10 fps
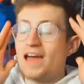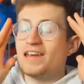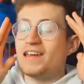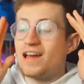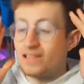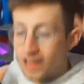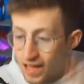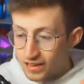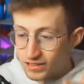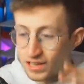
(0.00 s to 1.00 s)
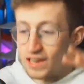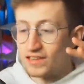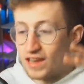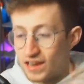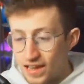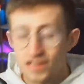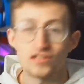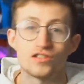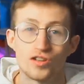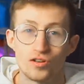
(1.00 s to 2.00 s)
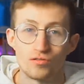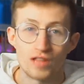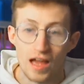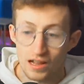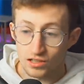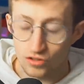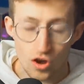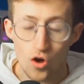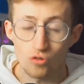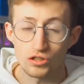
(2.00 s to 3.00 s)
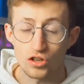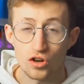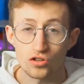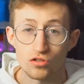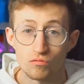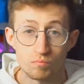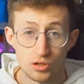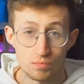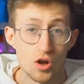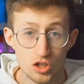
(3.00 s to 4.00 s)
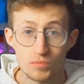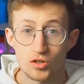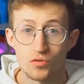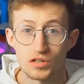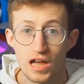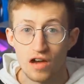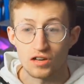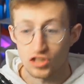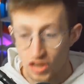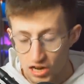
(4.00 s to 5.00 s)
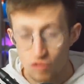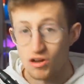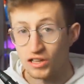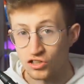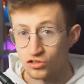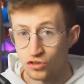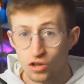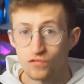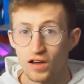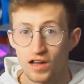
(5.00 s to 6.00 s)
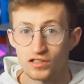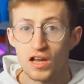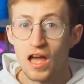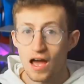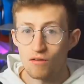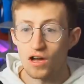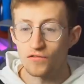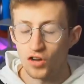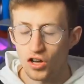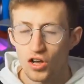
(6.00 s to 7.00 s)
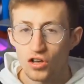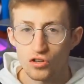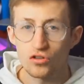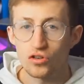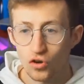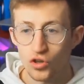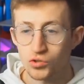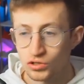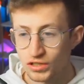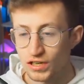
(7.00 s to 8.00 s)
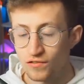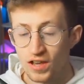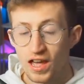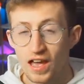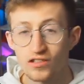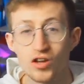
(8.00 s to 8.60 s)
and then at last it then hits you that not only are you possibly going down and you're in a relegation dogfight, however you could also receive a